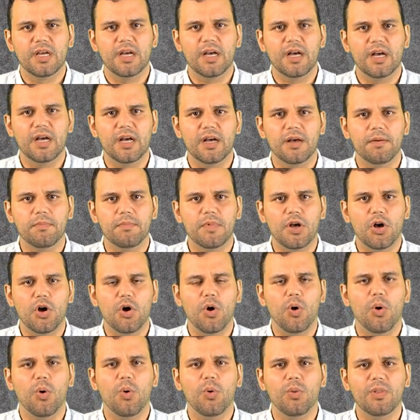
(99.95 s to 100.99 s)
uh, a
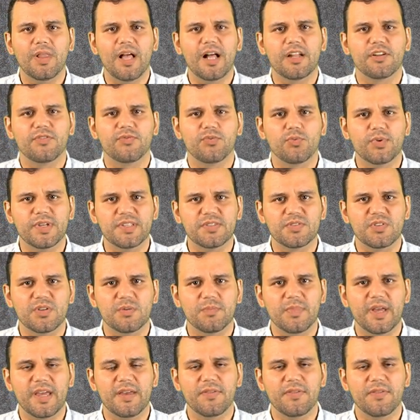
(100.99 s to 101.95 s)
whole lot of wisdom,